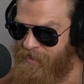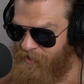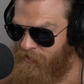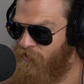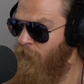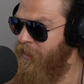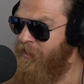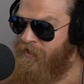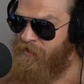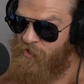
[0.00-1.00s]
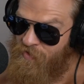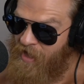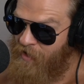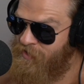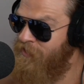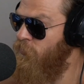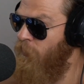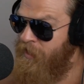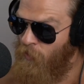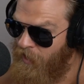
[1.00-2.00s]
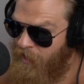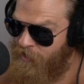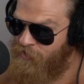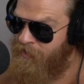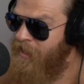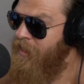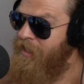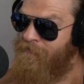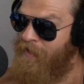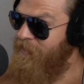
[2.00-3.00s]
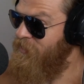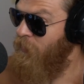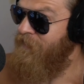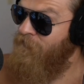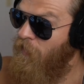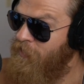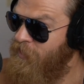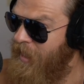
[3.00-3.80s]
eating 22,000, 2,100, maybe it's 2,400